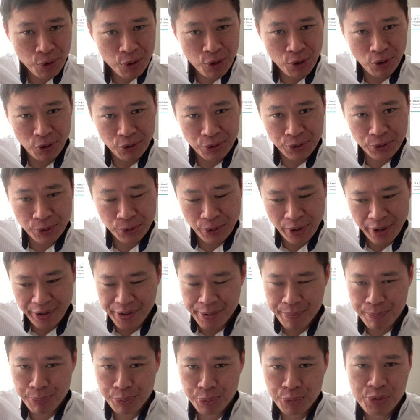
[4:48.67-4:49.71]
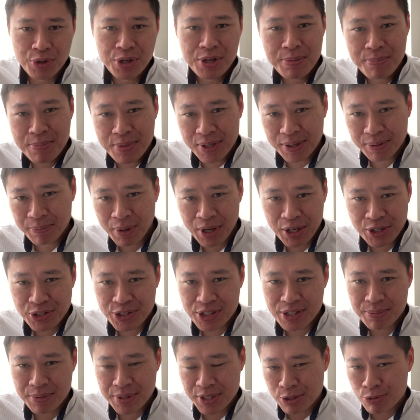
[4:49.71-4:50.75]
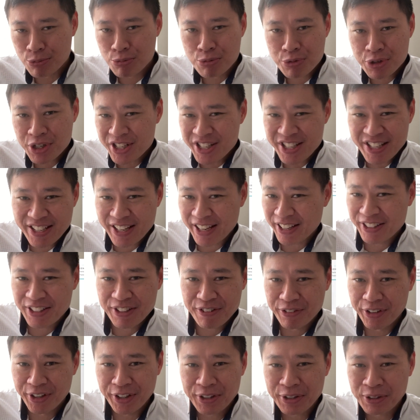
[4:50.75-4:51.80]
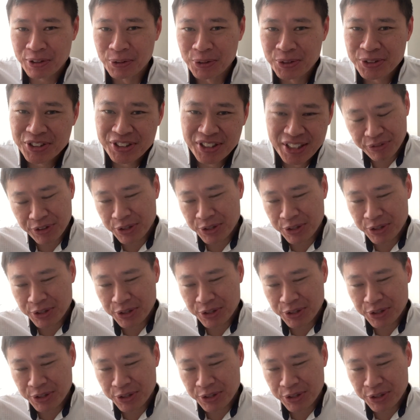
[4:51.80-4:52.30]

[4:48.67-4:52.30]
condo and a premium HDB is really getting very close.